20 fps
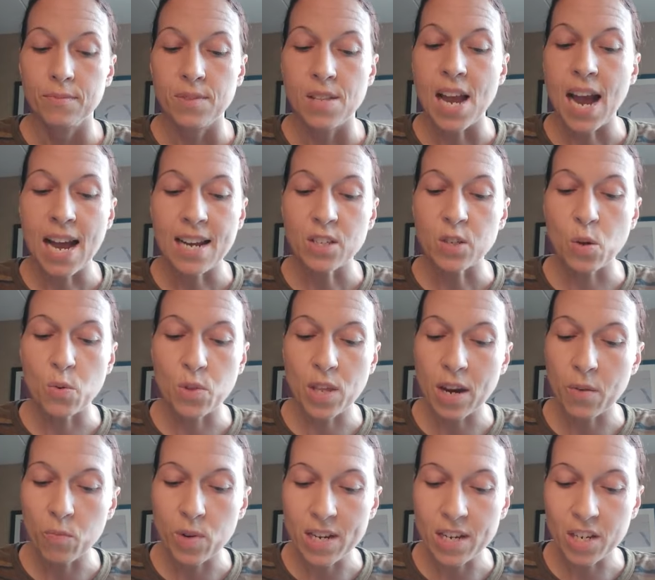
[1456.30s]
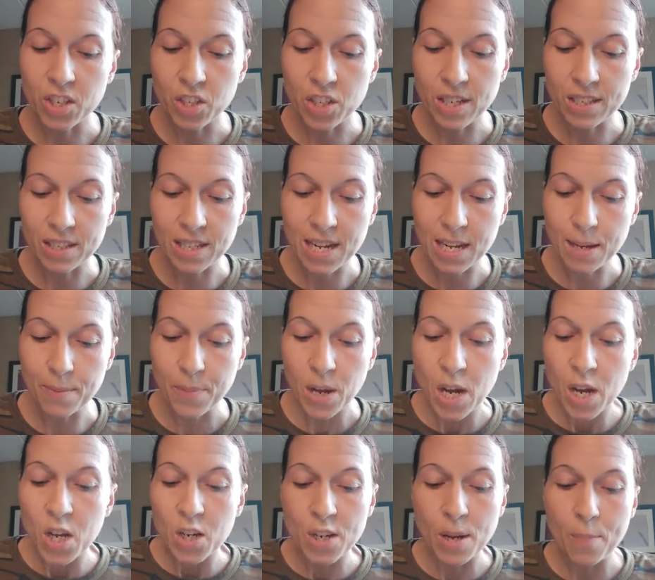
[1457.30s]
Not so that we can just keep
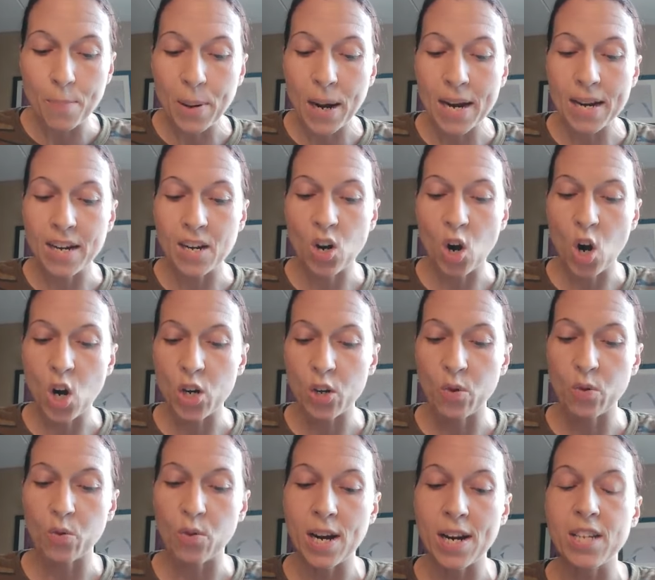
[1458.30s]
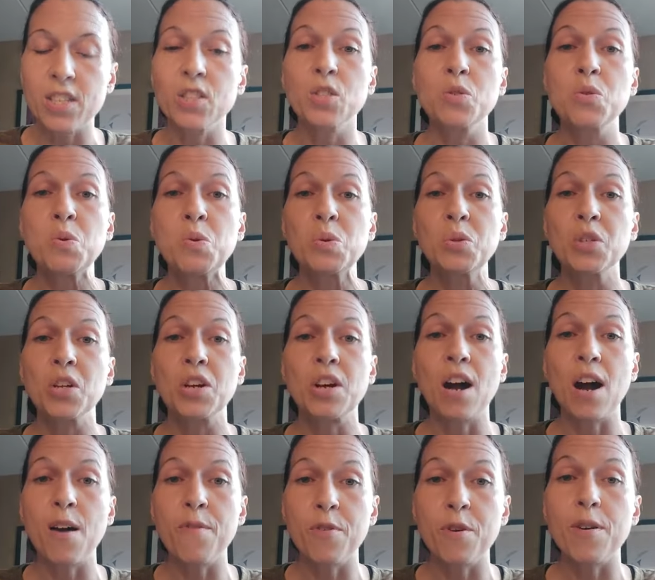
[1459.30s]
depending on grace to, to
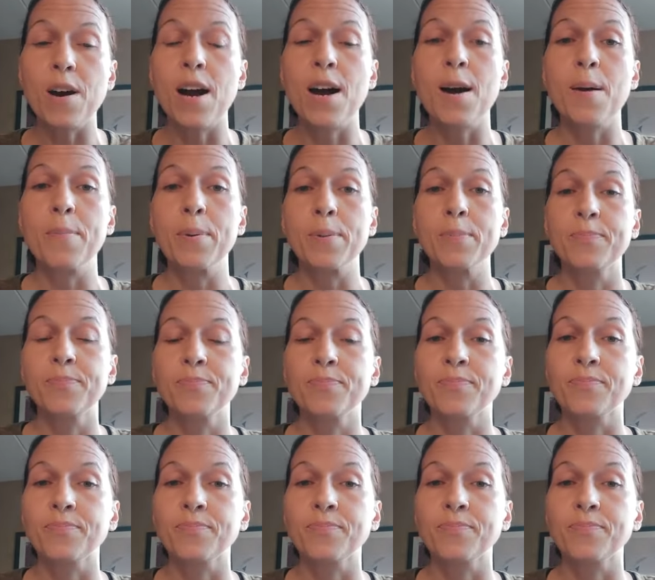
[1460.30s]
cover up